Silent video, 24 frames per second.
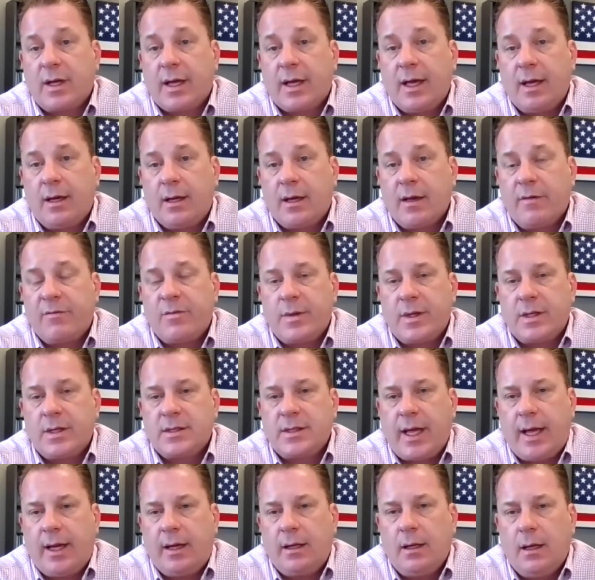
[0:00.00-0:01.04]
again, come from the
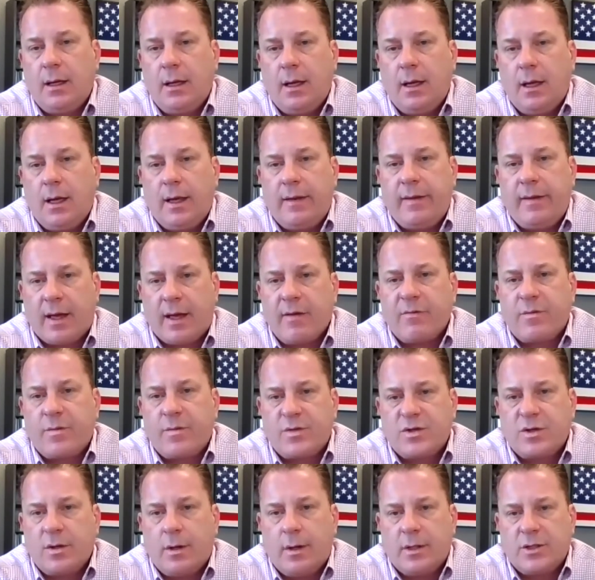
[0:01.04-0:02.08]
state, and they come
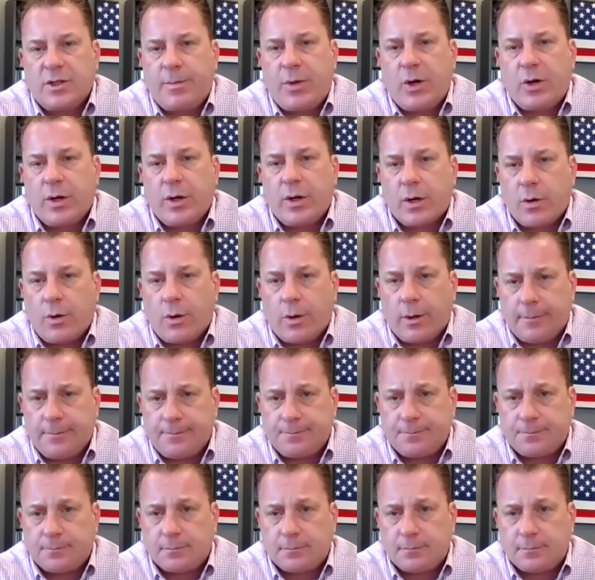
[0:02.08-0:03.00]
from Superior Court.